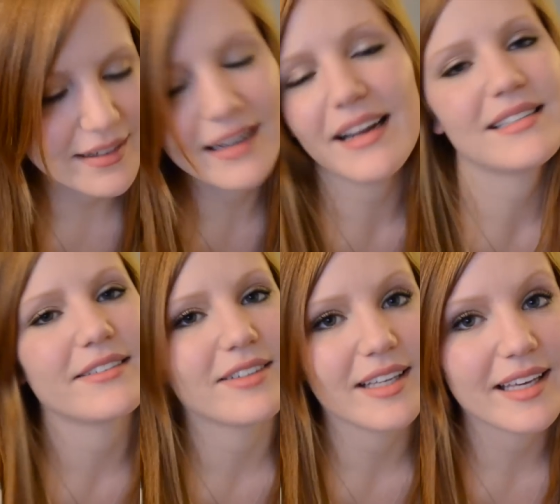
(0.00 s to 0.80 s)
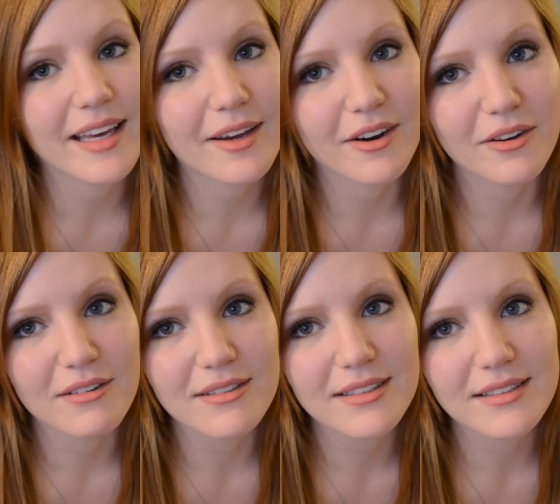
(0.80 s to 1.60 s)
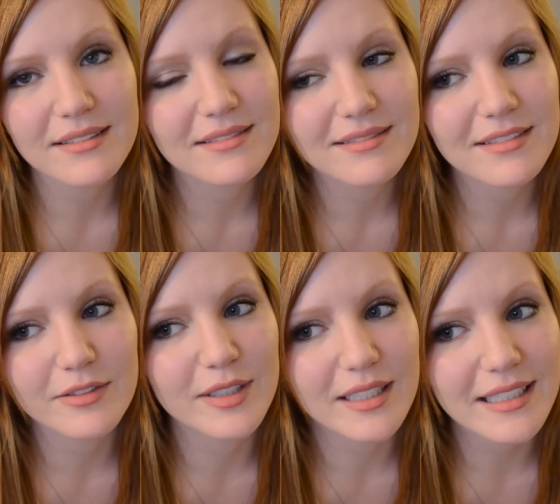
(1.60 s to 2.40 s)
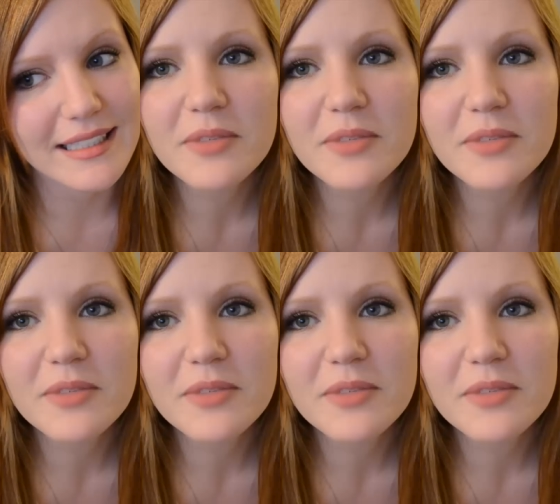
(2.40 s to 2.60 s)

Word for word: Ron doesn't really get girls, really.